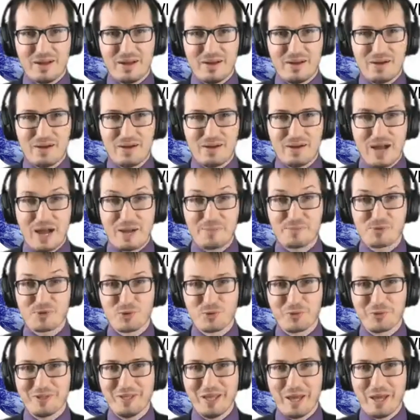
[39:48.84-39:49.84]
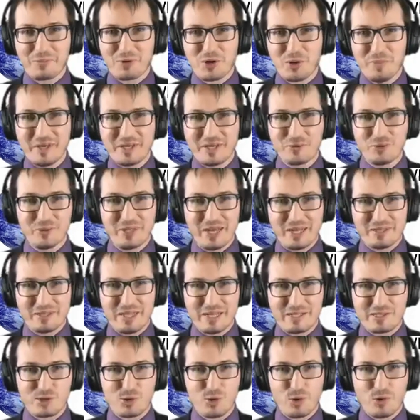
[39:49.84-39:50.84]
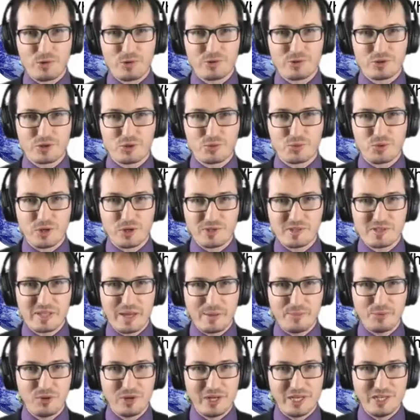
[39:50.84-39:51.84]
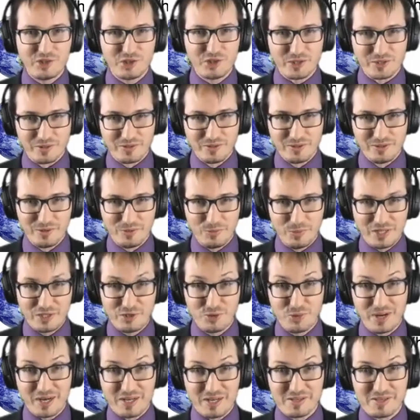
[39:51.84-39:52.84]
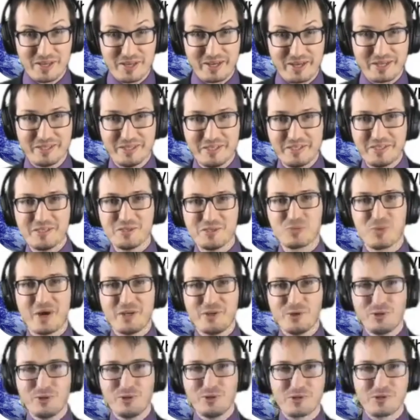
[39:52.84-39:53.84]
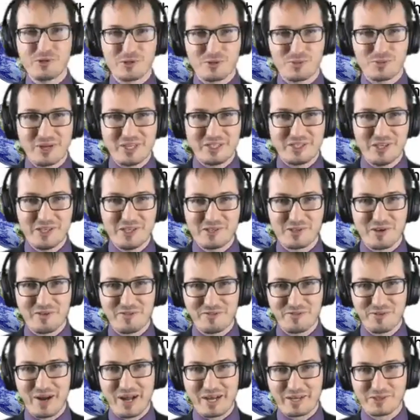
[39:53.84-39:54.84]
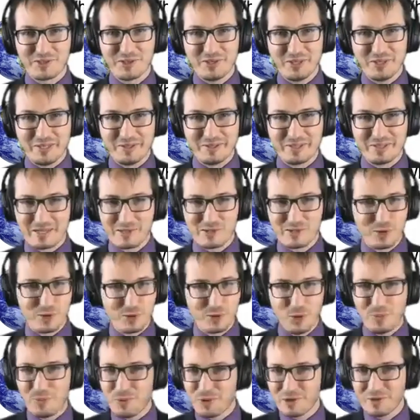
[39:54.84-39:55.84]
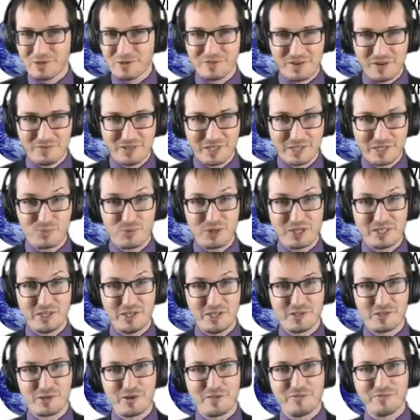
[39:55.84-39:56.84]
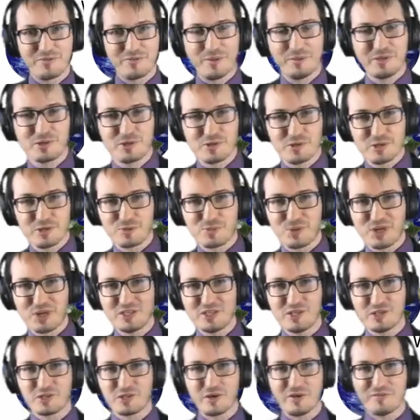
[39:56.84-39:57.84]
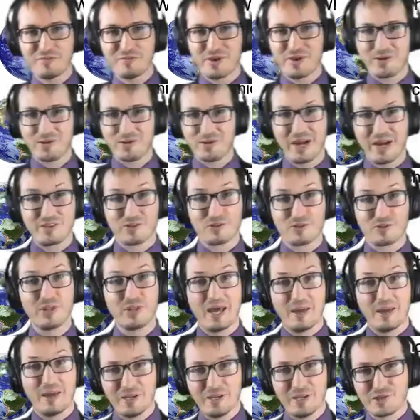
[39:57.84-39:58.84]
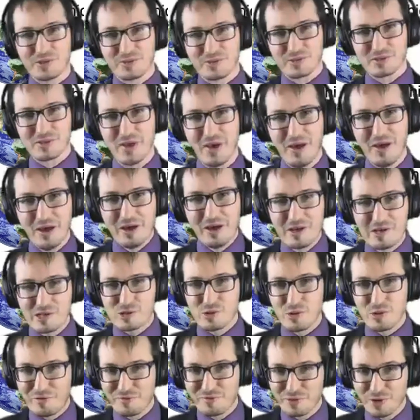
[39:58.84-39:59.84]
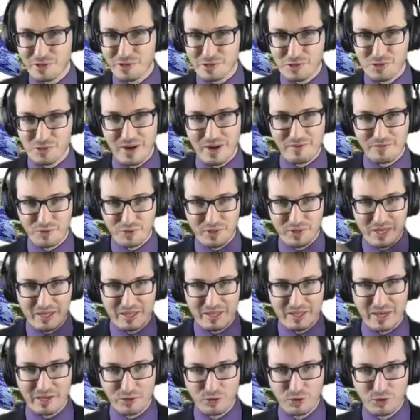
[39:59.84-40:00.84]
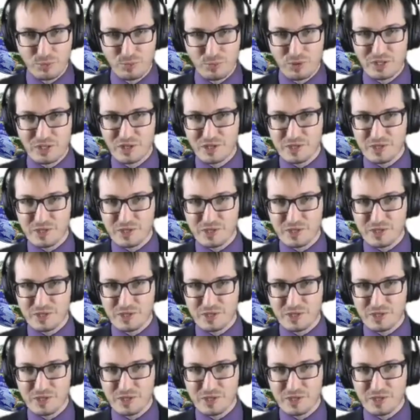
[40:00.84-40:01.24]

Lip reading: Absolutely, I'm coming to that. That's called cross-tabulation, what you are saying. And this is why you use a spreadsheet software, actually. That's the whole point of having spreadsheet software, because the spreadsheet software only has 2 dimensions. So of course, you have the data cube, which